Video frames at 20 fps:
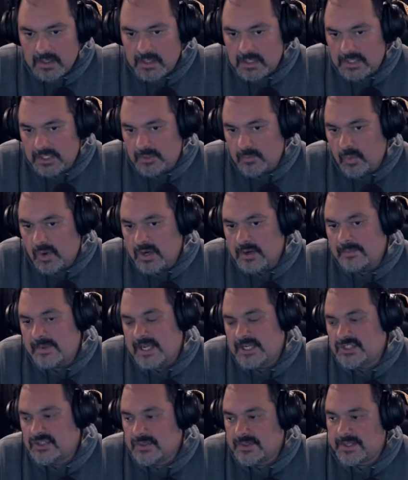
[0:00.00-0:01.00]
You want to
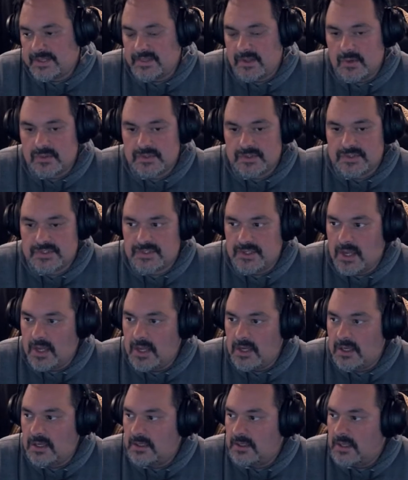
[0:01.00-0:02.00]
make sure that those are
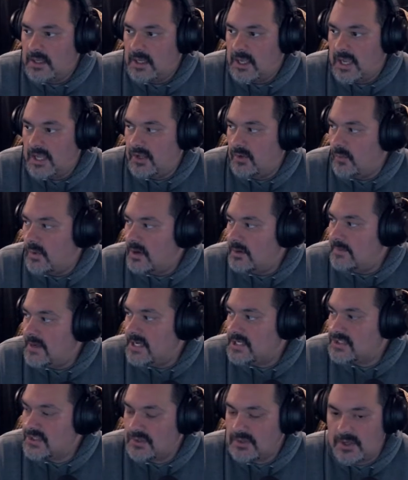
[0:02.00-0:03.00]
snug and you want to
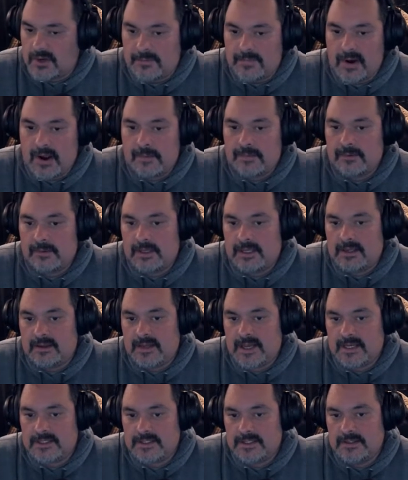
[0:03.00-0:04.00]
make sure they're properly
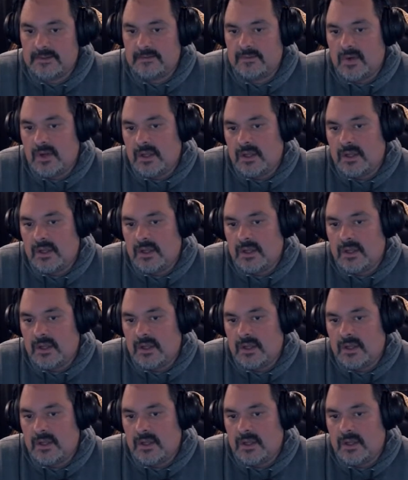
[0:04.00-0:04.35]
connected.